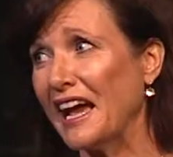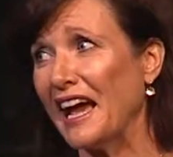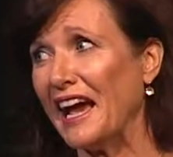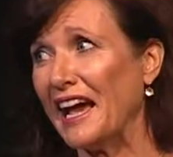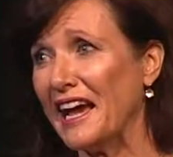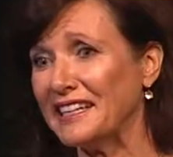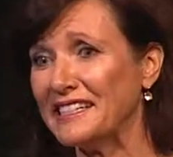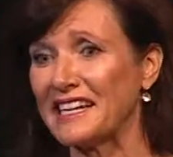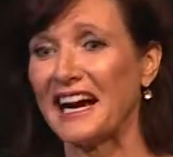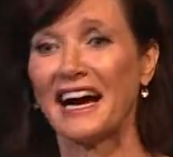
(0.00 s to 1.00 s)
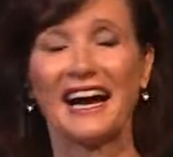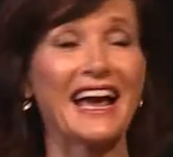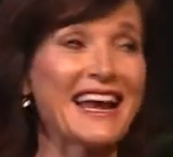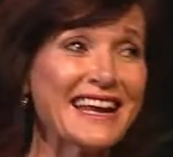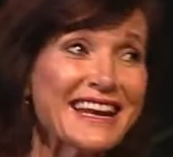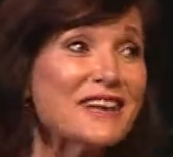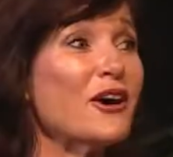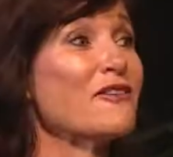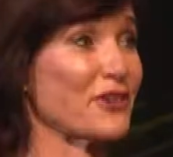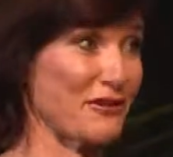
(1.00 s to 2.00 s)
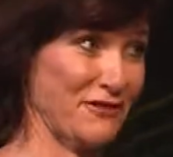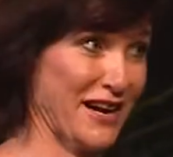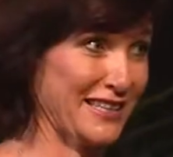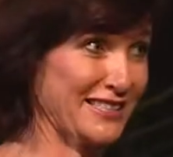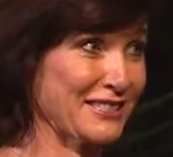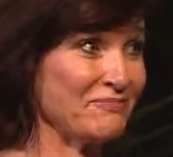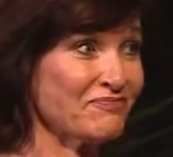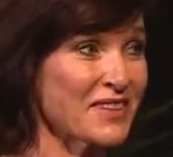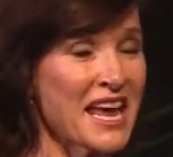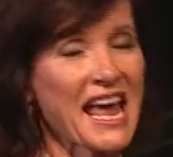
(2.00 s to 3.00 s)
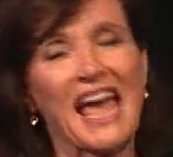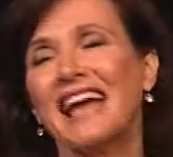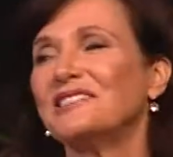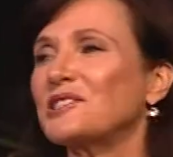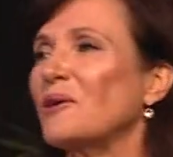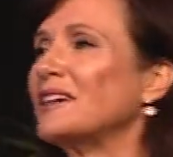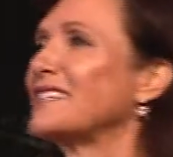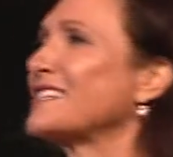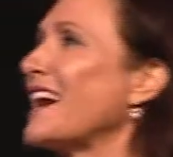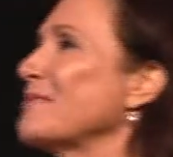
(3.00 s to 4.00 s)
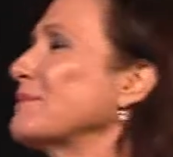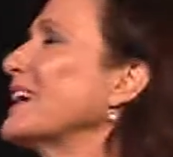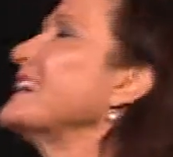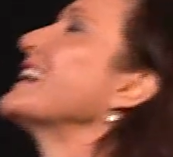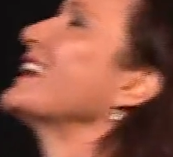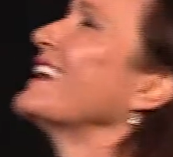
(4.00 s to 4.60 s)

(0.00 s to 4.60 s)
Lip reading: And he didn't go very fast. And so I started pleading, can